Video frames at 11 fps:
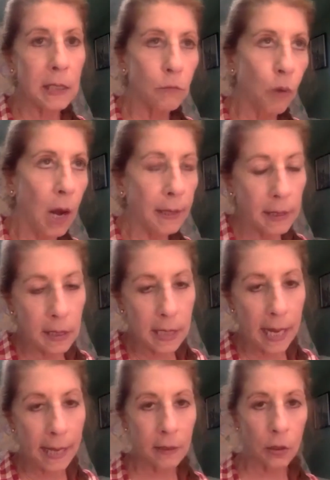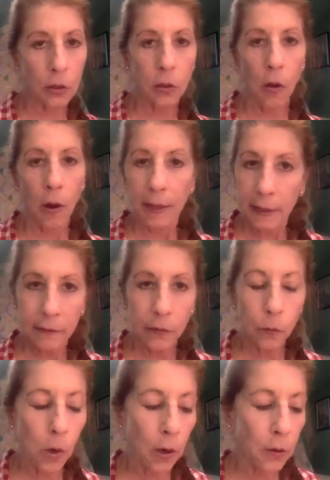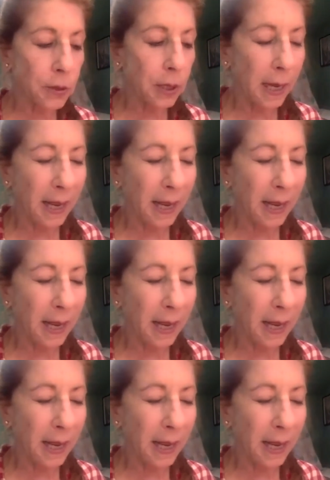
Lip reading: Ron DeSantis law, even worse.